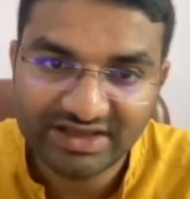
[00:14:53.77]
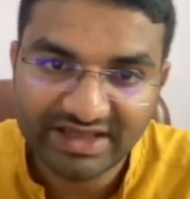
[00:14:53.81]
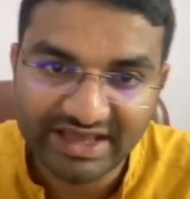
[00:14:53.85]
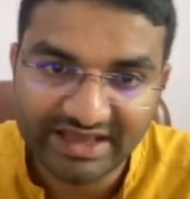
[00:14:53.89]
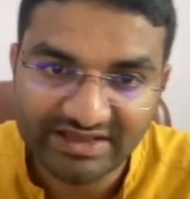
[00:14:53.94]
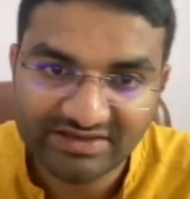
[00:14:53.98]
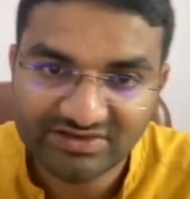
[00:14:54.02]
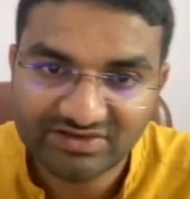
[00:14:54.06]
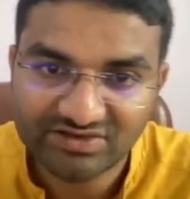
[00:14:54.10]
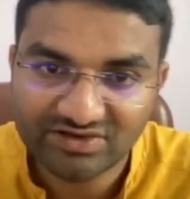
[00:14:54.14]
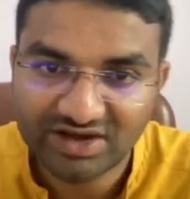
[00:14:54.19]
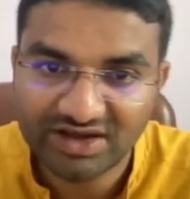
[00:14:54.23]

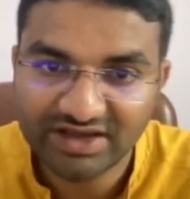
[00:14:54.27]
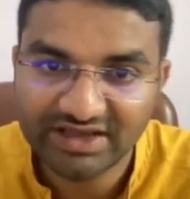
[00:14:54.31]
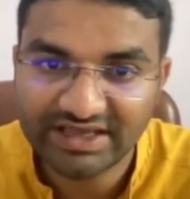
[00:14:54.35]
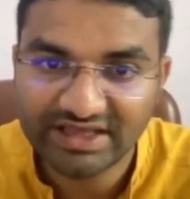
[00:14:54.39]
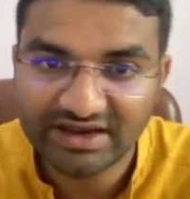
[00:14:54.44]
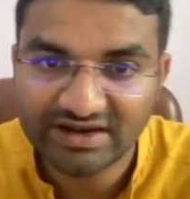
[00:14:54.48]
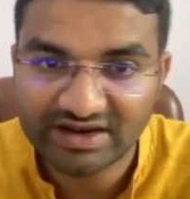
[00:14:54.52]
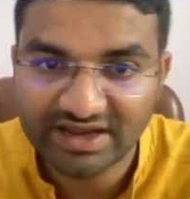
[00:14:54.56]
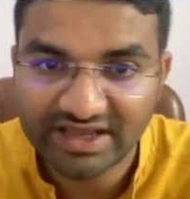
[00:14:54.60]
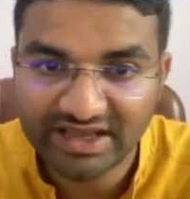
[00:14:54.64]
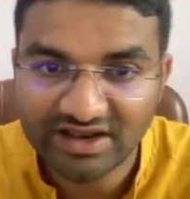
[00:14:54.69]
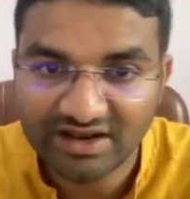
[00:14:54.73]
extra
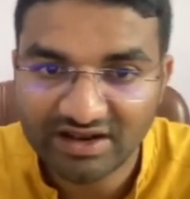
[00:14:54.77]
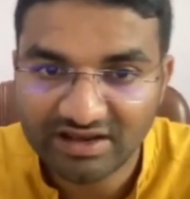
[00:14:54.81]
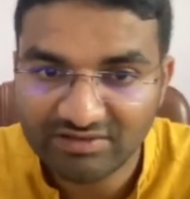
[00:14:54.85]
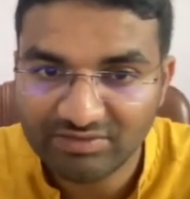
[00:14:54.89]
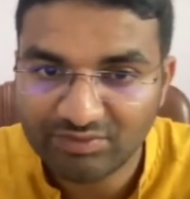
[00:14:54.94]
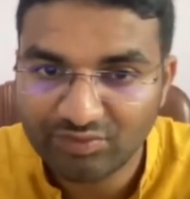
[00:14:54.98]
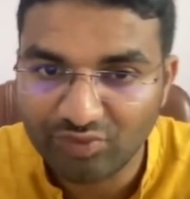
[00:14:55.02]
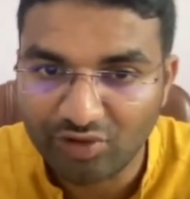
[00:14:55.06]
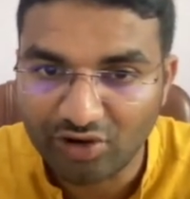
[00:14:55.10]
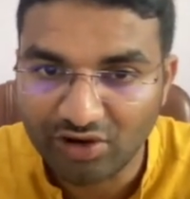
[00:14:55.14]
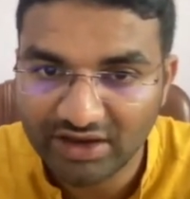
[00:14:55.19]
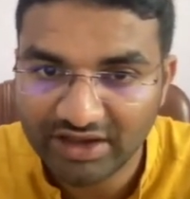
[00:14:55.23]

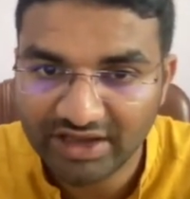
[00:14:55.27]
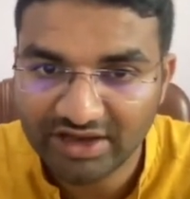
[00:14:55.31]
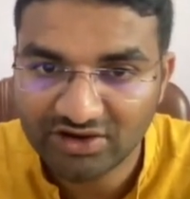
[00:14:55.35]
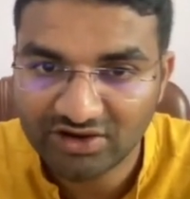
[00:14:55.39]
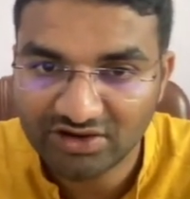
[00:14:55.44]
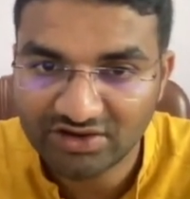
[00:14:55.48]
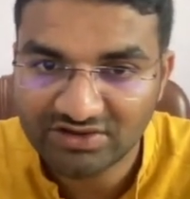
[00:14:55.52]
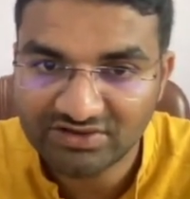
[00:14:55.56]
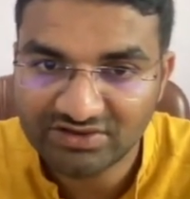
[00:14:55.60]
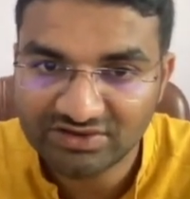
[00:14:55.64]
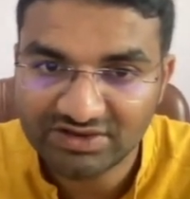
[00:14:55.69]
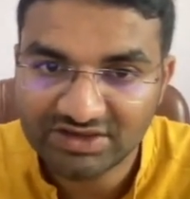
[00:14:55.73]
irregular
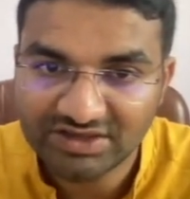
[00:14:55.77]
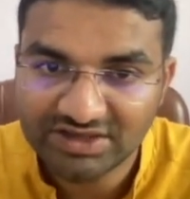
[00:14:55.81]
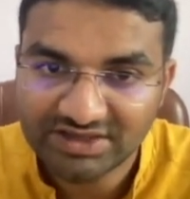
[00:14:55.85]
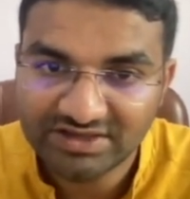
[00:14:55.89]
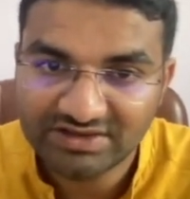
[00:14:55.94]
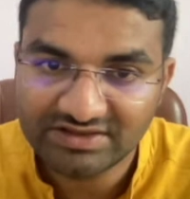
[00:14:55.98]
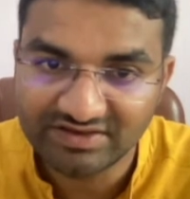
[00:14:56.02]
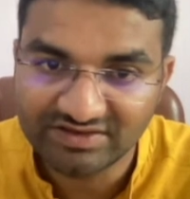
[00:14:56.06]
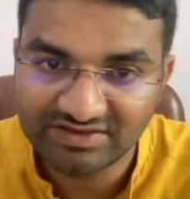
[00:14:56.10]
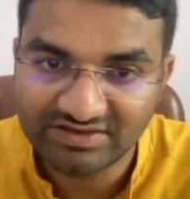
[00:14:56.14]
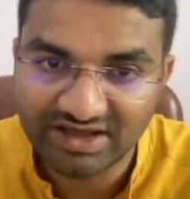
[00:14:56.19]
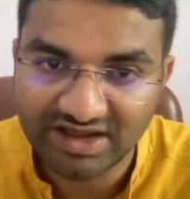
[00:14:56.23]
polygon,
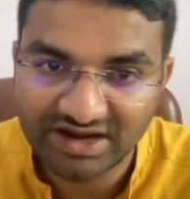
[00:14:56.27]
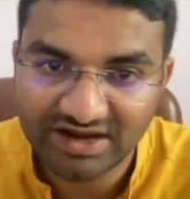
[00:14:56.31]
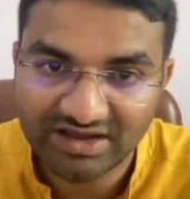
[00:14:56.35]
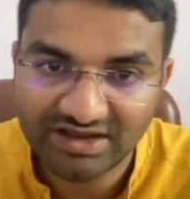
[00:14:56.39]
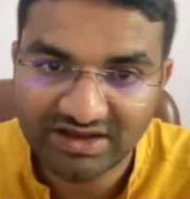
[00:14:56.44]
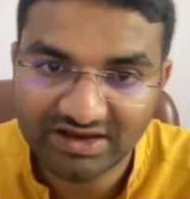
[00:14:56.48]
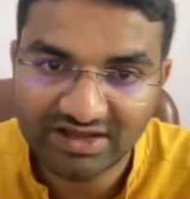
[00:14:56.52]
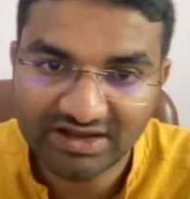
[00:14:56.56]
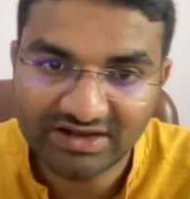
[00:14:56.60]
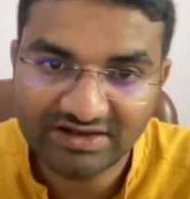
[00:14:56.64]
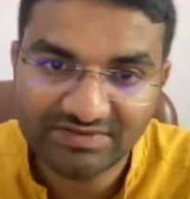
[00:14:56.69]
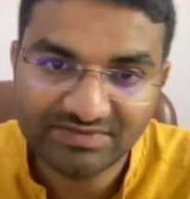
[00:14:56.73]
the
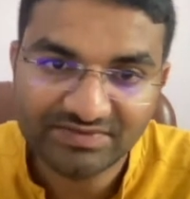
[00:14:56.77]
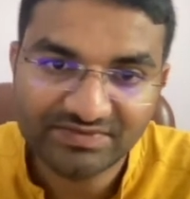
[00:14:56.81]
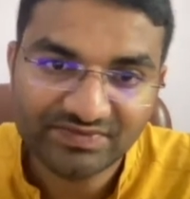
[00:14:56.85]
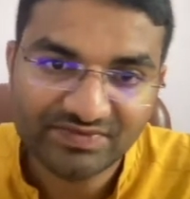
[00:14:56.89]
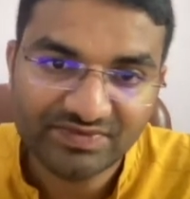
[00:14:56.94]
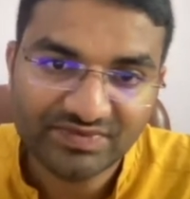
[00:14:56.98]
circle,